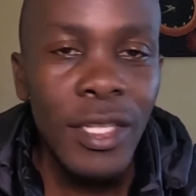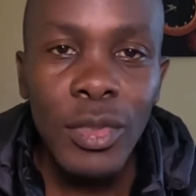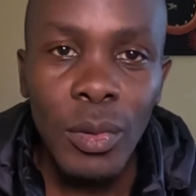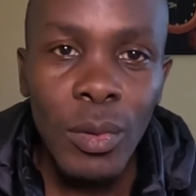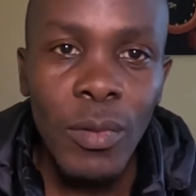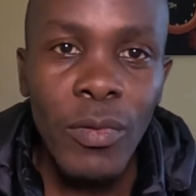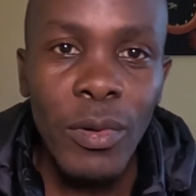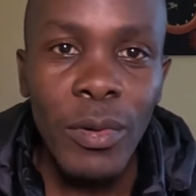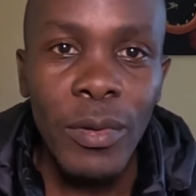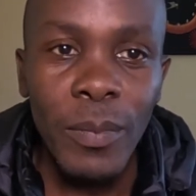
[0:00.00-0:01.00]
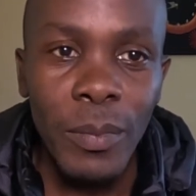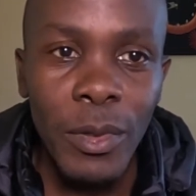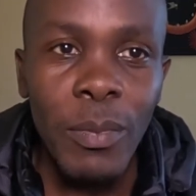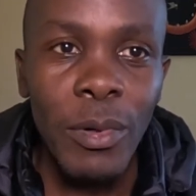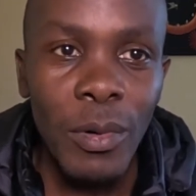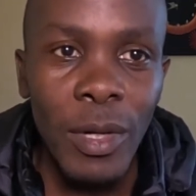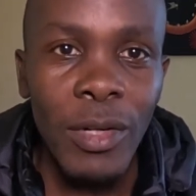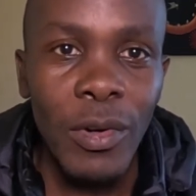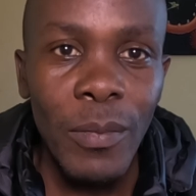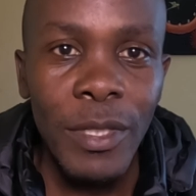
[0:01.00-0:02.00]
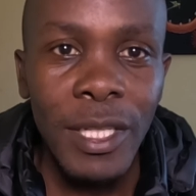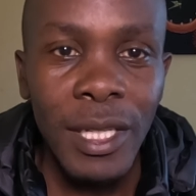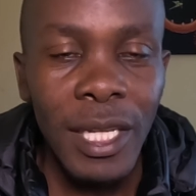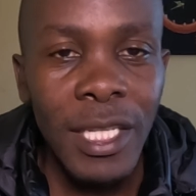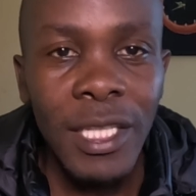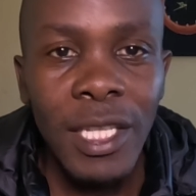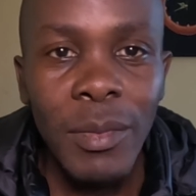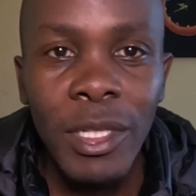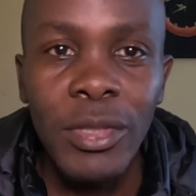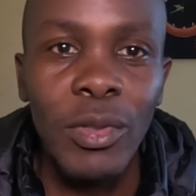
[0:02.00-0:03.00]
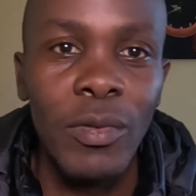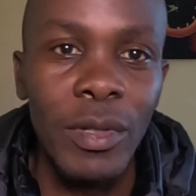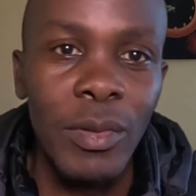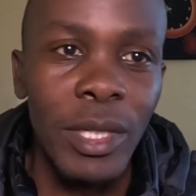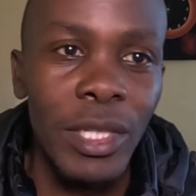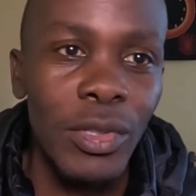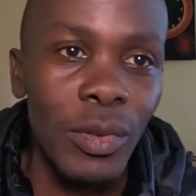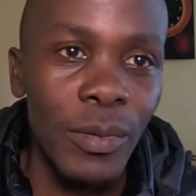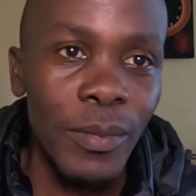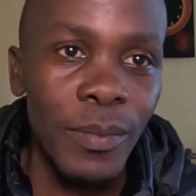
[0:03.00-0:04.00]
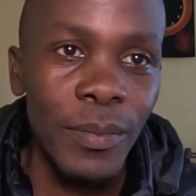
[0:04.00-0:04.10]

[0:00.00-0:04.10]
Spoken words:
He should look for people who are competent. Like in the Minister of Education,